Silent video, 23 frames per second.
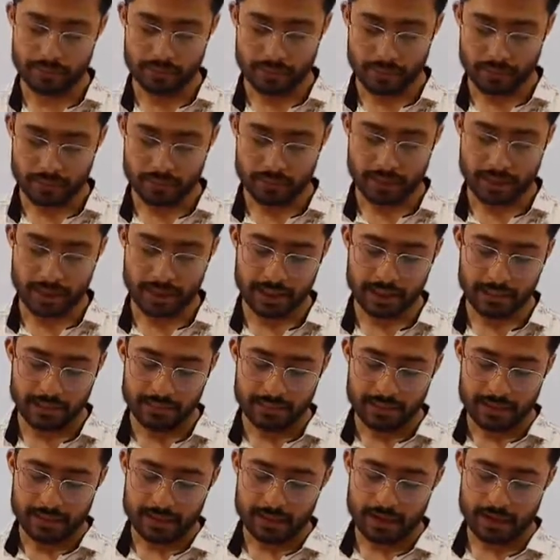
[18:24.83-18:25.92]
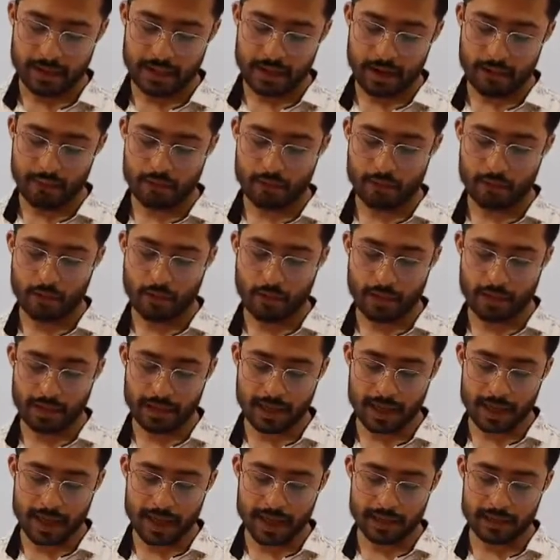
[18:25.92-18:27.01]
Okay, then after what
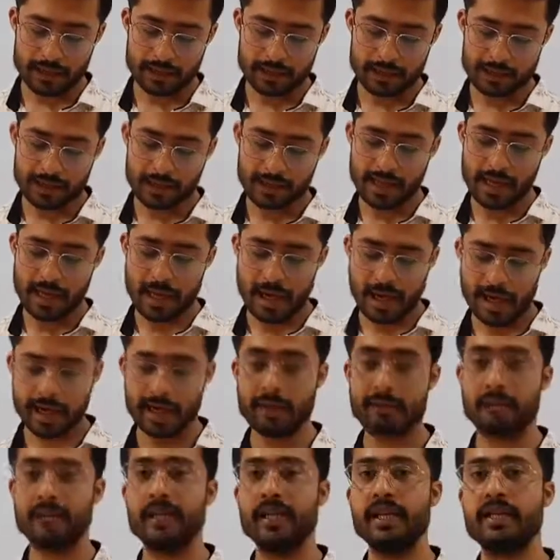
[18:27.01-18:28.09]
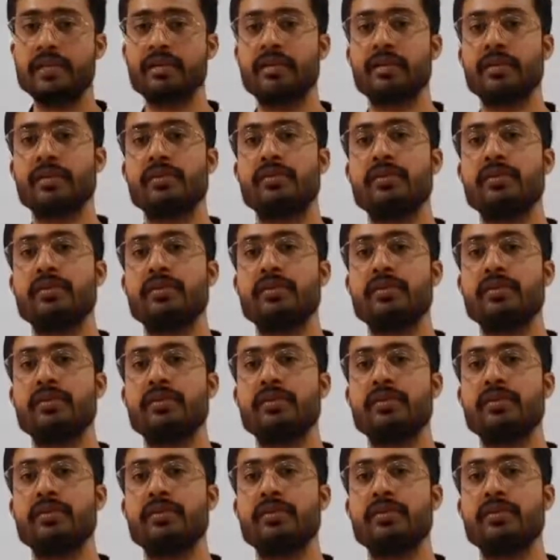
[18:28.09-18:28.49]
are the adaptations?